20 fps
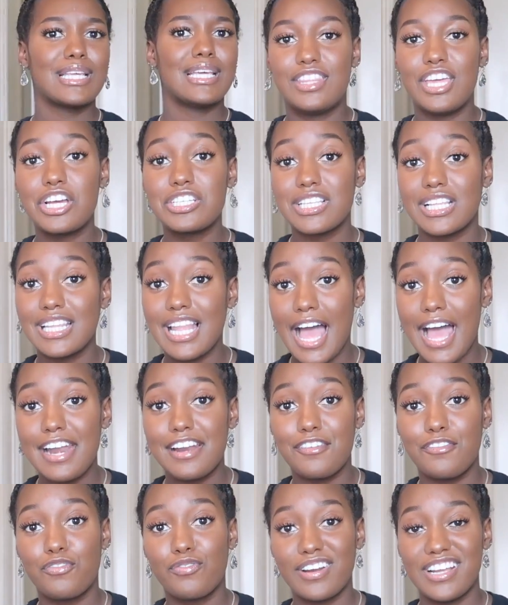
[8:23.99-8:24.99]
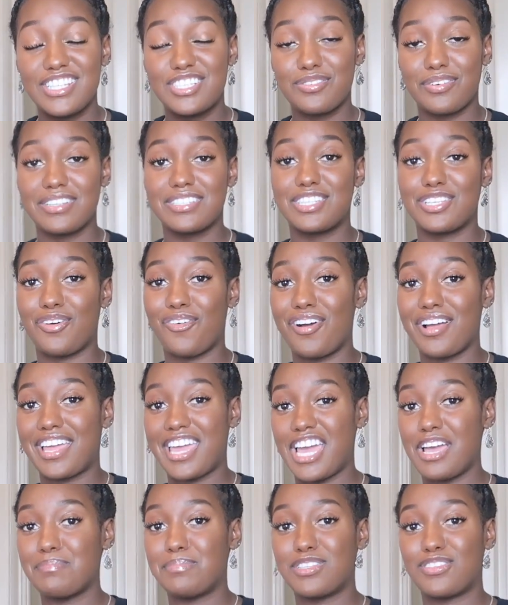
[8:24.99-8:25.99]
There's a lot of resources on
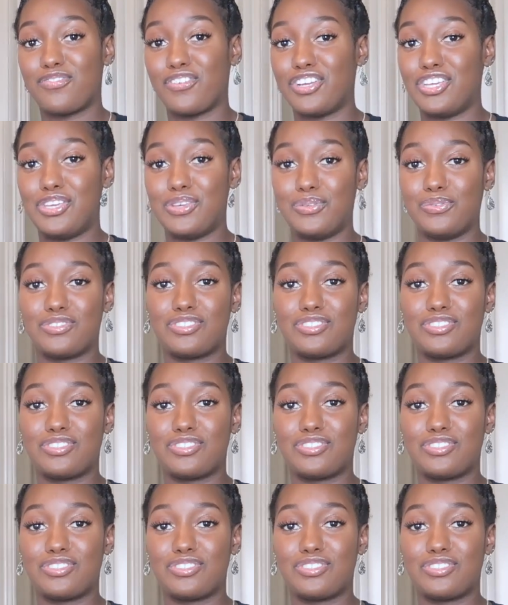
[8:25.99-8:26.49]
campus for you.